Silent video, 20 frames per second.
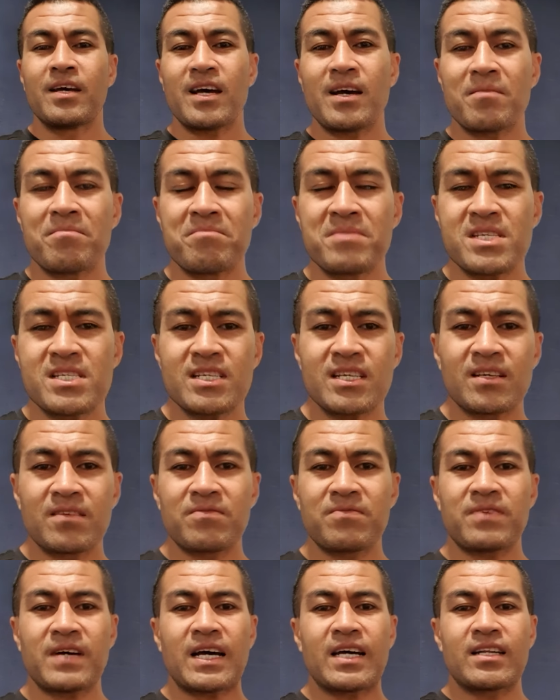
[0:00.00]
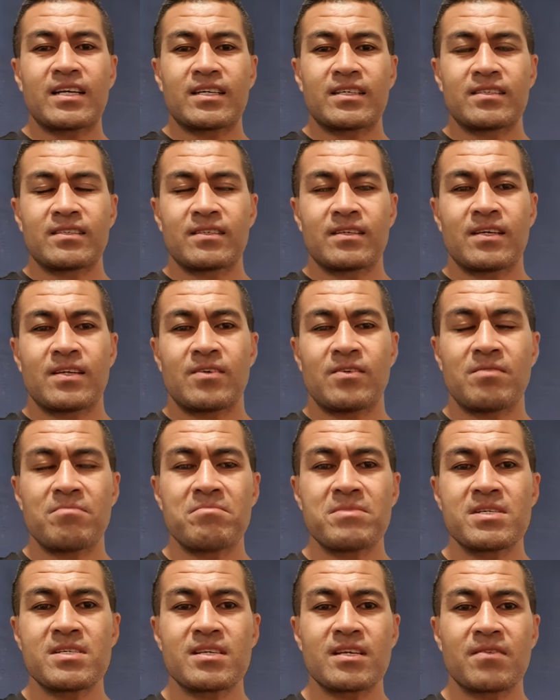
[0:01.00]
a missing father, you know, a
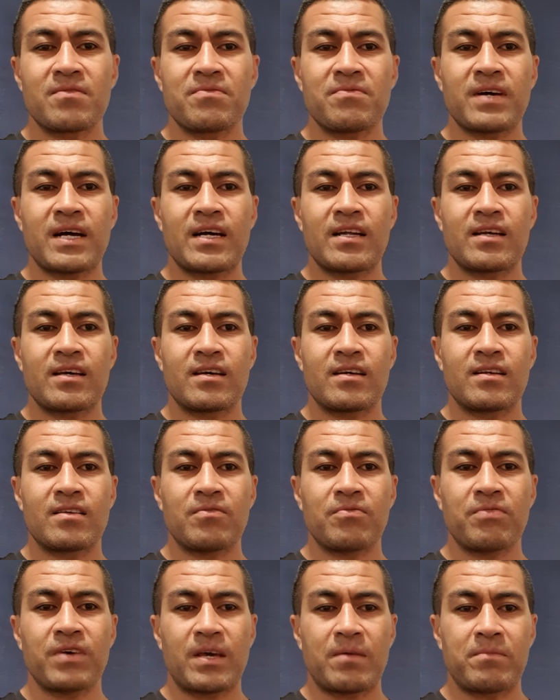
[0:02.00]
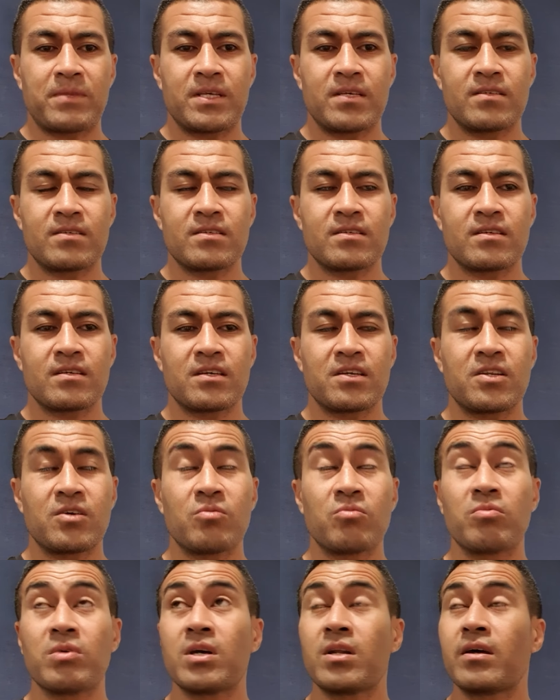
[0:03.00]
missing father in the families, you
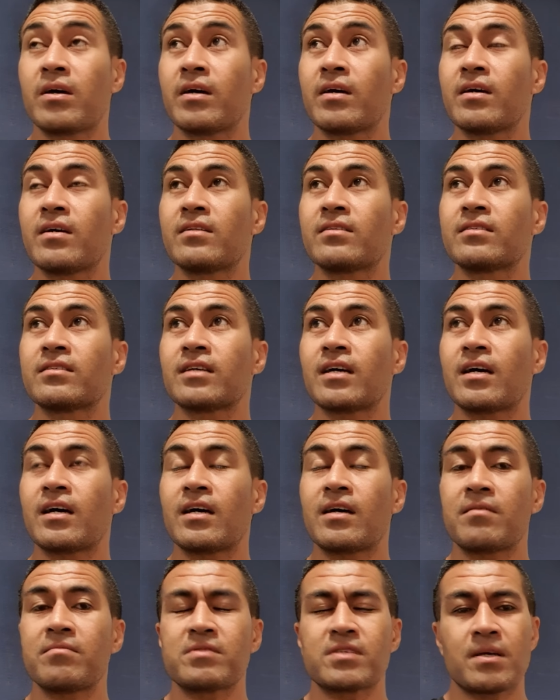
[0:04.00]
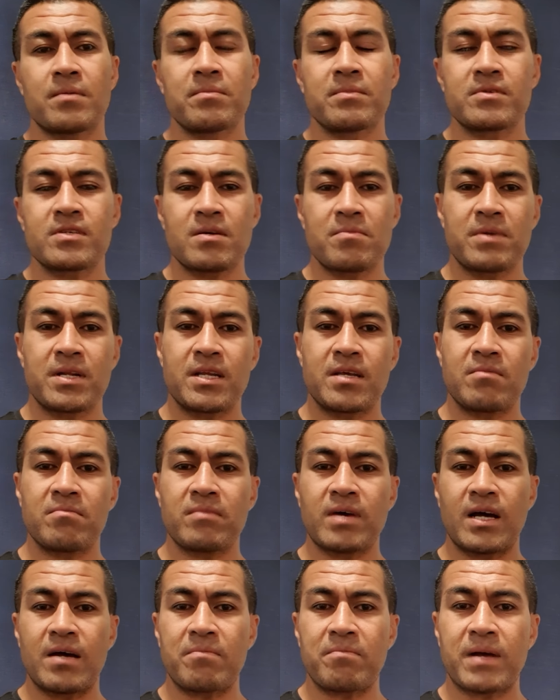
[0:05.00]
know, whether it's some of
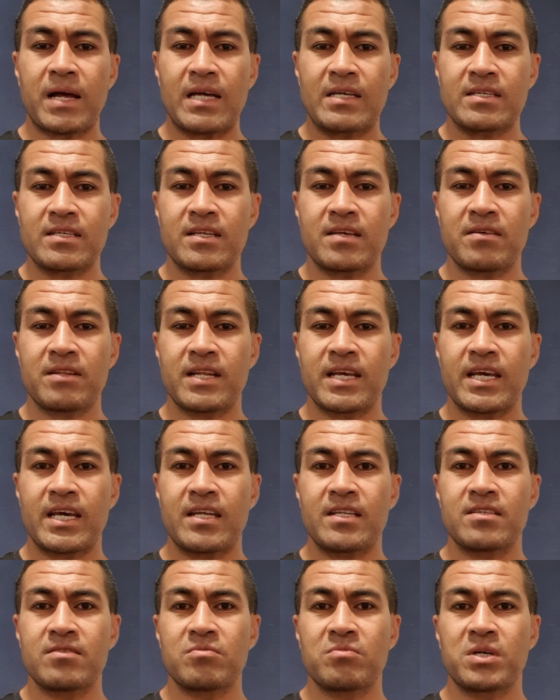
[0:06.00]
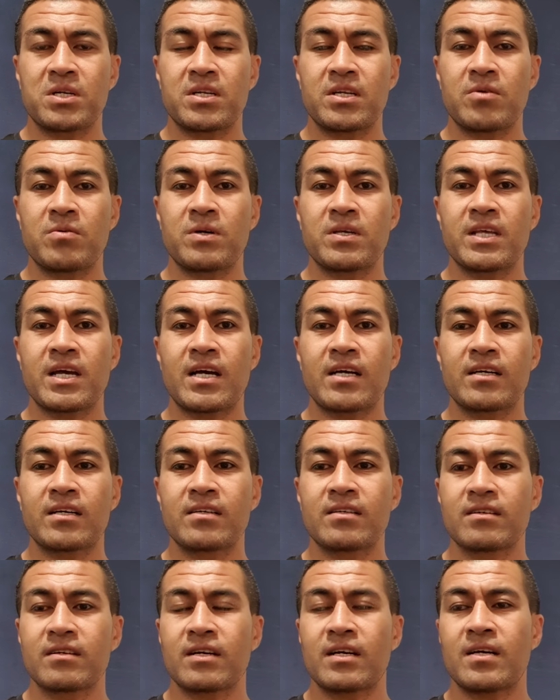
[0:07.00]
them passed their dads when they were young,
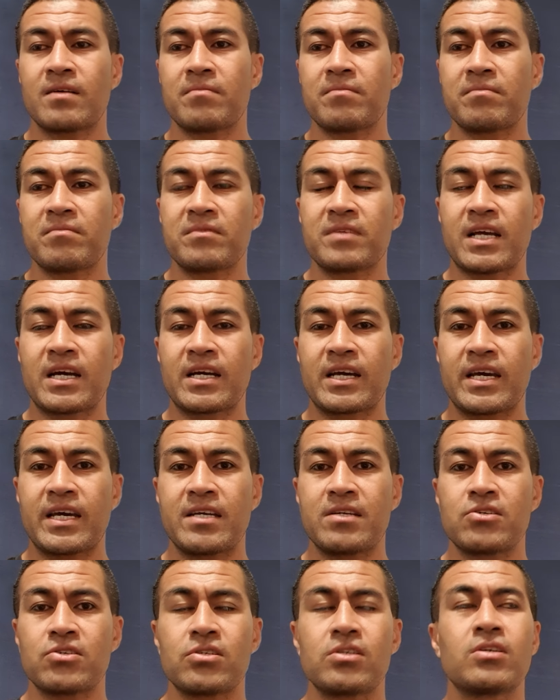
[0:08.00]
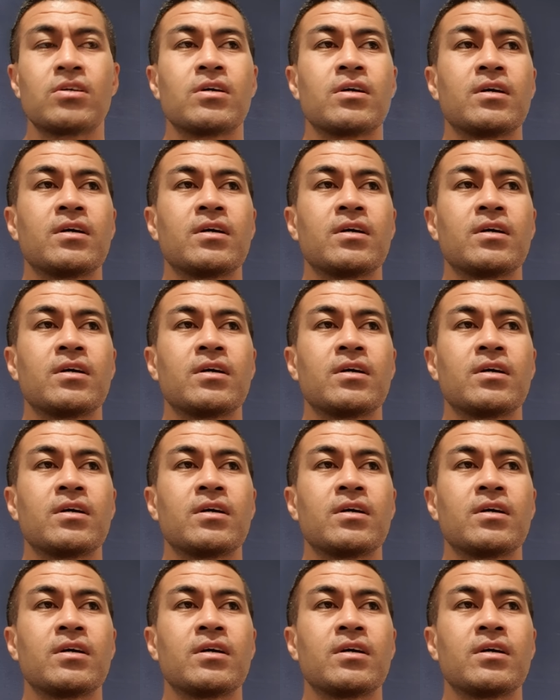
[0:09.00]
young age.